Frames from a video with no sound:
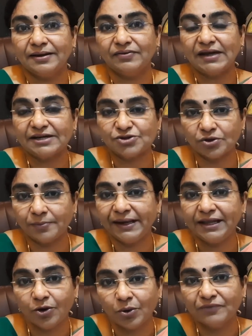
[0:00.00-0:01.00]
That should be
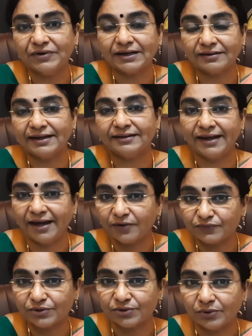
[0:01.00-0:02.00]
the homework that they
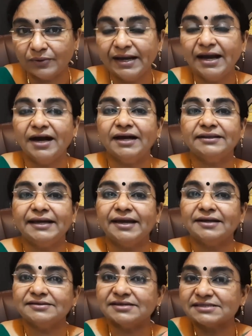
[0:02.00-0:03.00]
have to do, and they
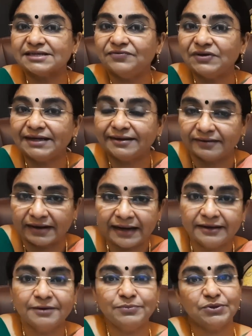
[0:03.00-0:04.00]
can just give it at
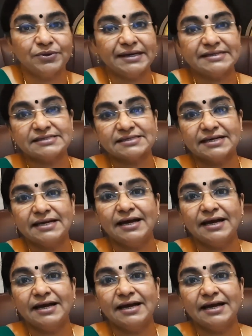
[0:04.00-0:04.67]
random to kids